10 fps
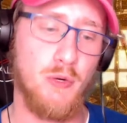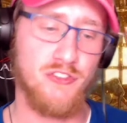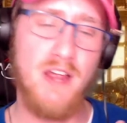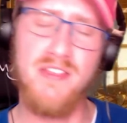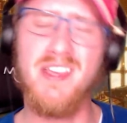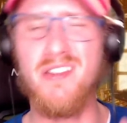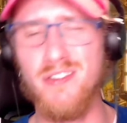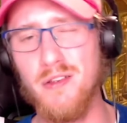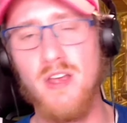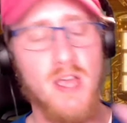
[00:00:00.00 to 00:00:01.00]
which I think
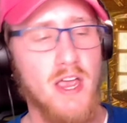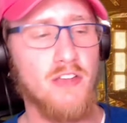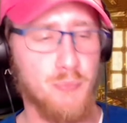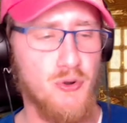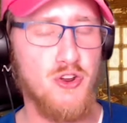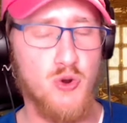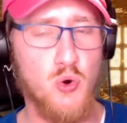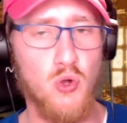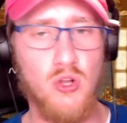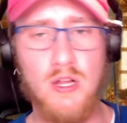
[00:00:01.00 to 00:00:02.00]
is pretty
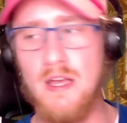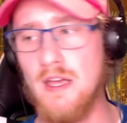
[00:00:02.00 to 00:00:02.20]
cool.